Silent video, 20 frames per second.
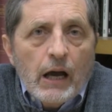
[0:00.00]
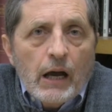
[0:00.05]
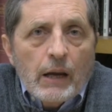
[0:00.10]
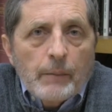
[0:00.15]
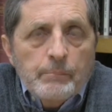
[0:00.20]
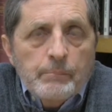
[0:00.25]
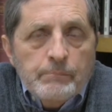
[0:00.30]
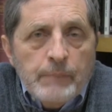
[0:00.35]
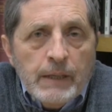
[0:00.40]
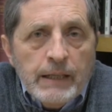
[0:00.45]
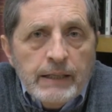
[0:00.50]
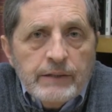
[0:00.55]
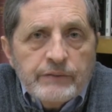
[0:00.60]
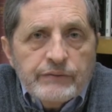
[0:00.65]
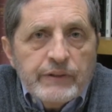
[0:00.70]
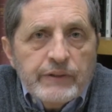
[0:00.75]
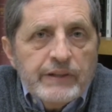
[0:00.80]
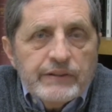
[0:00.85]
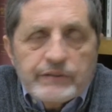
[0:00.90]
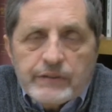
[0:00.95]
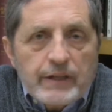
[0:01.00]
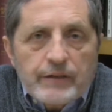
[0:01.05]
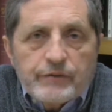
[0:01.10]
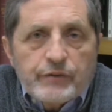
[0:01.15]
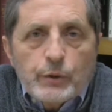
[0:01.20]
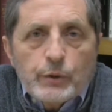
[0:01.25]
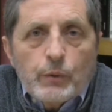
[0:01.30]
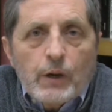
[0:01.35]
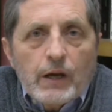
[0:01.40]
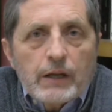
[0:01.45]
a mini season, if
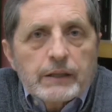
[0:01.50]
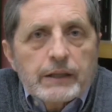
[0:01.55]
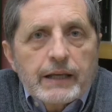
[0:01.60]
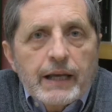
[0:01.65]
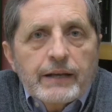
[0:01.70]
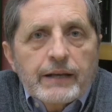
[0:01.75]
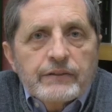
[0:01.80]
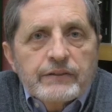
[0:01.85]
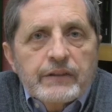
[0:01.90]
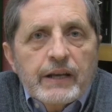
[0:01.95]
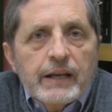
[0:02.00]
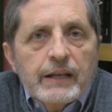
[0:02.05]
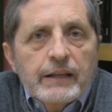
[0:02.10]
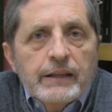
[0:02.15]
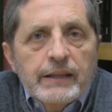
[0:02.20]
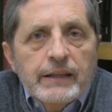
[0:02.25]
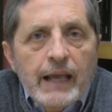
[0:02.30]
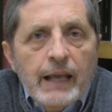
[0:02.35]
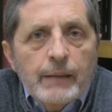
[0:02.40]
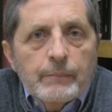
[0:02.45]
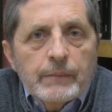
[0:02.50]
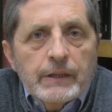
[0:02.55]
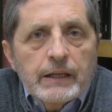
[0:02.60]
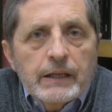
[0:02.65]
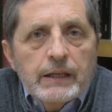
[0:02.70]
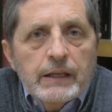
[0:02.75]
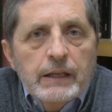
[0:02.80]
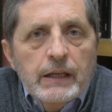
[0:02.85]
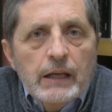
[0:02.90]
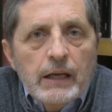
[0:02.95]
you want, kicks in,
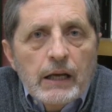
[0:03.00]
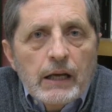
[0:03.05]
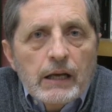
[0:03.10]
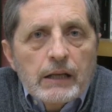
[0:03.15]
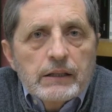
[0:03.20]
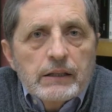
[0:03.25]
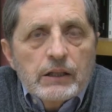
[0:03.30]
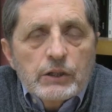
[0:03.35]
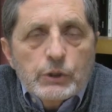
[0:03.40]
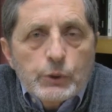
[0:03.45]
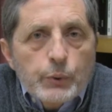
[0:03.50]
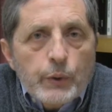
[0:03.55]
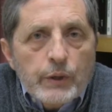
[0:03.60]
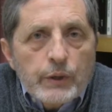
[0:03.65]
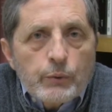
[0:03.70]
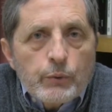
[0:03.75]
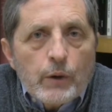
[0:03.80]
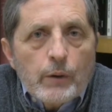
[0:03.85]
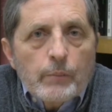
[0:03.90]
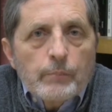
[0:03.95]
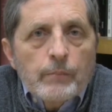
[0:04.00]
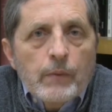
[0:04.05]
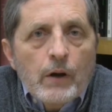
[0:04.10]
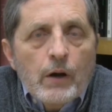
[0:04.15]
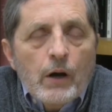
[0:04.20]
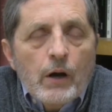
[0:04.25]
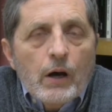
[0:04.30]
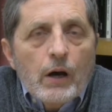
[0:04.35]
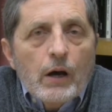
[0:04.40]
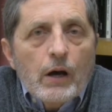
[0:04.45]
namely the Triduum,
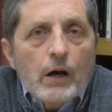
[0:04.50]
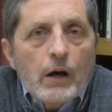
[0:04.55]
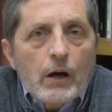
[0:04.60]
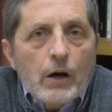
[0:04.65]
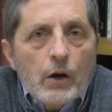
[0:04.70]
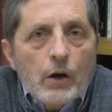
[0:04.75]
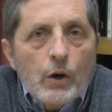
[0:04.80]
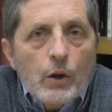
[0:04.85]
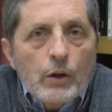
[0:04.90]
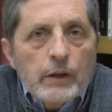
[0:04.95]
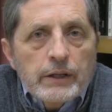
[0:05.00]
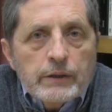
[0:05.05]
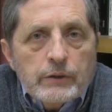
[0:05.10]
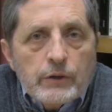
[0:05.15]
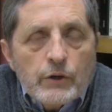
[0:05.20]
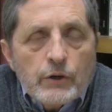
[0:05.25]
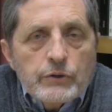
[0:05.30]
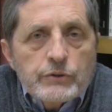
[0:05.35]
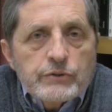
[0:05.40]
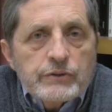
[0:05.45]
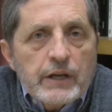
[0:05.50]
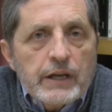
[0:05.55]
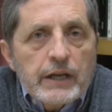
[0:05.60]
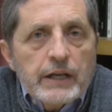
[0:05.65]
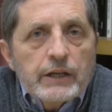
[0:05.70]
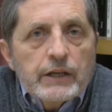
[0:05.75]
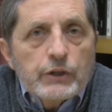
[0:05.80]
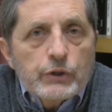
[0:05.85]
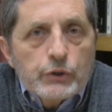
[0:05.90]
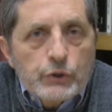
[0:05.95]
Holy
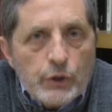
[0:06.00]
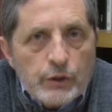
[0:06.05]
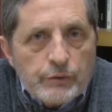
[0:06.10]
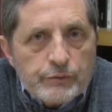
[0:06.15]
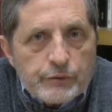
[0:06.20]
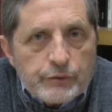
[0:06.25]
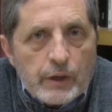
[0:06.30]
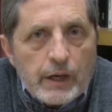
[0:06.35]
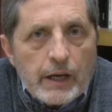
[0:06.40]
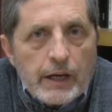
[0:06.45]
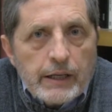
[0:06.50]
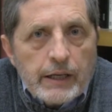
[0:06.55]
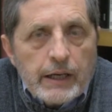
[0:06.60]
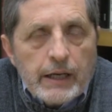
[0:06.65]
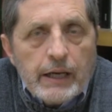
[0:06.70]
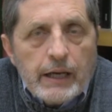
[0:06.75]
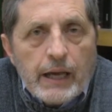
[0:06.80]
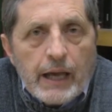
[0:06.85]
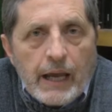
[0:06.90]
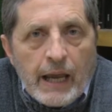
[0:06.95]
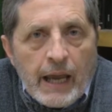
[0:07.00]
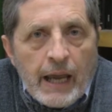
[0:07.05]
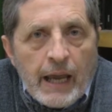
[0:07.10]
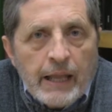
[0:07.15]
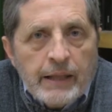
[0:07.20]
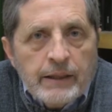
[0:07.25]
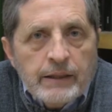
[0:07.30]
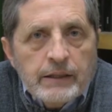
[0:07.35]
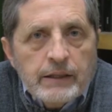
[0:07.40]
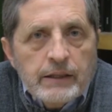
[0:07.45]
Thursday, Good Friday,
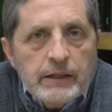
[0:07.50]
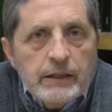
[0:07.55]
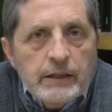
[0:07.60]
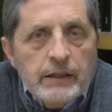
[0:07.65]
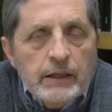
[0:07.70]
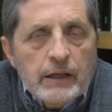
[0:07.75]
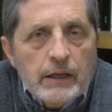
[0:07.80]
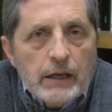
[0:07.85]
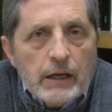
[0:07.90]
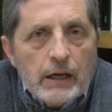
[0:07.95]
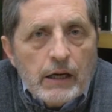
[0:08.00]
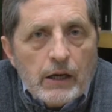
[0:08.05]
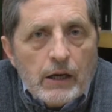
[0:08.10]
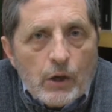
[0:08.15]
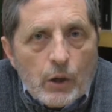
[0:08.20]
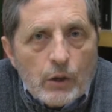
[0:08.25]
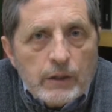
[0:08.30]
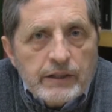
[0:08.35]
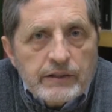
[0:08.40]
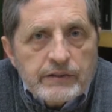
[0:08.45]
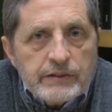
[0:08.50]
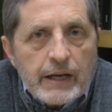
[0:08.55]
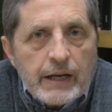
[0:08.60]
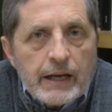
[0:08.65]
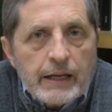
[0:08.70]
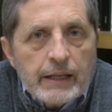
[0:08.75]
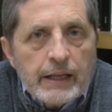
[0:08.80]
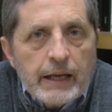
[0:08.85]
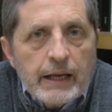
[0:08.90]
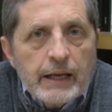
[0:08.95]
and the Holy
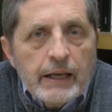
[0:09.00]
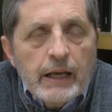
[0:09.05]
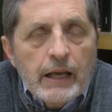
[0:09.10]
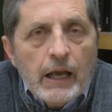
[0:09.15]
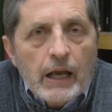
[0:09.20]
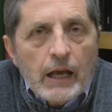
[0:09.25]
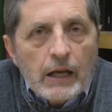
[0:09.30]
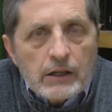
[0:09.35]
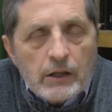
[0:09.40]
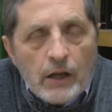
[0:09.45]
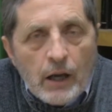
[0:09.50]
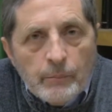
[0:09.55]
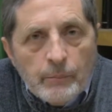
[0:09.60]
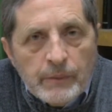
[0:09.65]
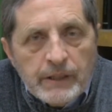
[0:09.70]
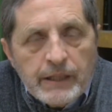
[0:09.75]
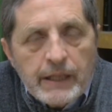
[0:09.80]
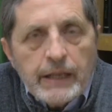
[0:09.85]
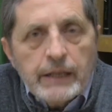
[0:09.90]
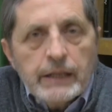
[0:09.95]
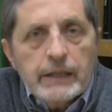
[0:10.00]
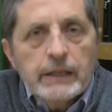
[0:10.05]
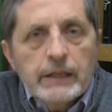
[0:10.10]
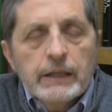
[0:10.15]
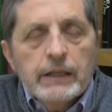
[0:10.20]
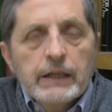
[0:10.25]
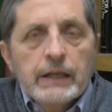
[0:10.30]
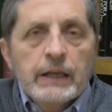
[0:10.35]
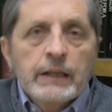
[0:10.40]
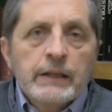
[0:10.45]
Saturday,
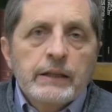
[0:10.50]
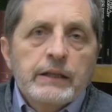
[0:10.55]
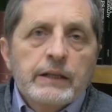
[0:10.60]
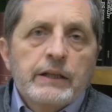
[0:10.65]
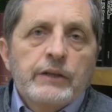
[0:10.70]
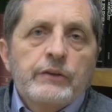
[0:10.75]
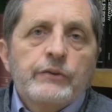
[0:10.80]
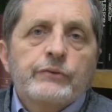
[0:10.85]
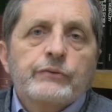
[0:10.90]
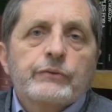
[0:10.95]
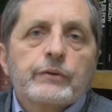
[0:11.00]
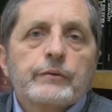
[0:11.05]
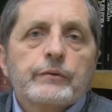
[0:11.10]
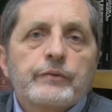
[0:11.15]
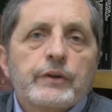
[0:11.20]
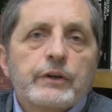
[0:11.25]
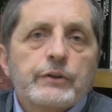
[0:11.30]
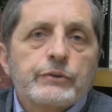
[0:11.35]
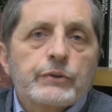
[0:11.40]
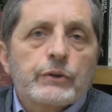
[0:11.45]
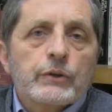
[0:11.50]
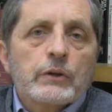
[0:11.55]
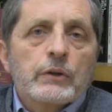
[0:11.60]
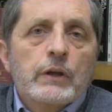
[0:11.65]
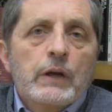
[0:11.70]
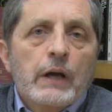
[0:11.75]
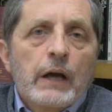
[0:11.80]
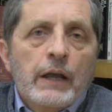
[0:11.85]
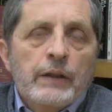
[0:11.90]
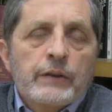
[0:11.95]
culminating in the Easter Vigil
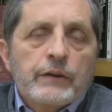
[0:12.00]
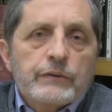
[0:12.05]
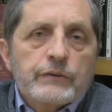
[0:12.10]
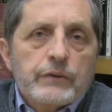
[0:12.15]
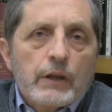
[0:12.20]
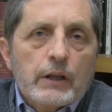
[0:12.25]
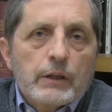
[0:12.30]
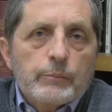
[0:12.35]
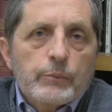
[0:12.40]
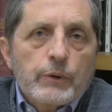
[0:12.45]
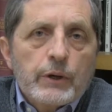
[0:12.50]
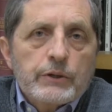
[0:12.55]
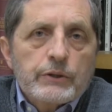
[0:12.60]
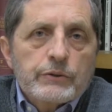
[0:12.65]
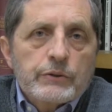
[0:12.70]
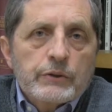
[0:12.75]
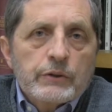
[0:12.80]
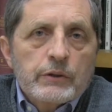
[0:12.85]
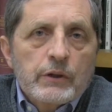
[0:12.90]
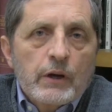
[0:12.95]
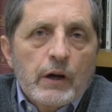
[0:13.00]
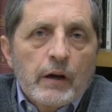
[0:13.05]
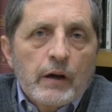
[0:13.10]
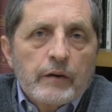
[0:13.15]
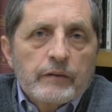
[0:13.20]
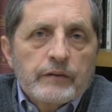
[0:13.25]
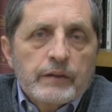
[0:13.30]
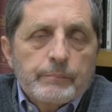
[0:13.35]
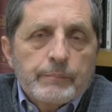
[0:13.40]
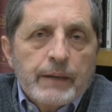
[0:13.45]
and the celebration
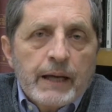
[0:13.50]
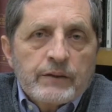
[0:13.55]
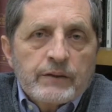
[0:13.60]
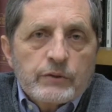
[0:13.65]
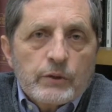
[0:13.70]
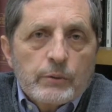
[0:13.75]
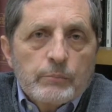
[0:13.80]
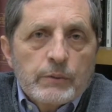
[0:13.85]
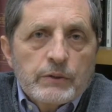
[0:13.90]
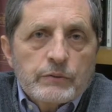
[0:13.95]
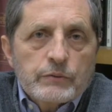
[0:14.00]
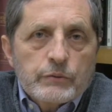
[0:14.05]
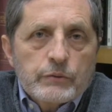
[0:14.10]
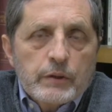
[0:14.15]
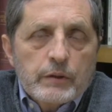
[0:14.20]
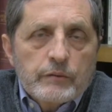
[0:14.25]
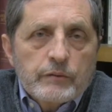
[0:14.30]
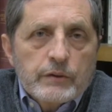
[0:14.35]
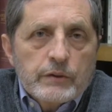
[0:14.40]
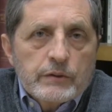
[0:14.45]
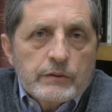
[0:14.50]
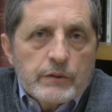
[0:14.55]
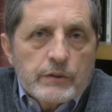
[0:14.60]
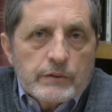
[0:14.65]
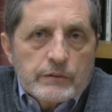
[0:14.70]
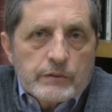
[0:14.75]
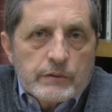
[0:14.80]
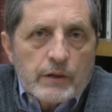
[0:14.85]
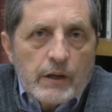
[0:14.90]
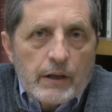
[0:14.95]
of the Paschal mystery of
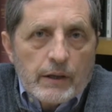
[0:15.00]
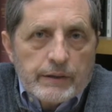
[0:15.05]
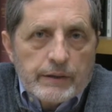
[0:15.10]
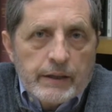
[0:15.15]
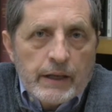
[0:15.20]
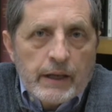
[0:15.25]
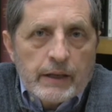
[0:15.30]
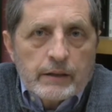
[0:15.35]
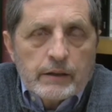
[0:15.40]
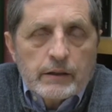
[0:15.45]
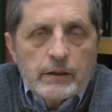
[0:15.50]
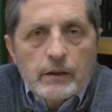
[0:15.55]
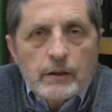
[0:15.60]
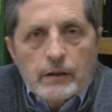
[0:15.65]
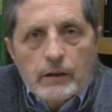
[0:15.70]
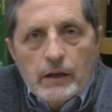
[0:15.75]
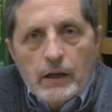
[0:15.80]
Jesus' death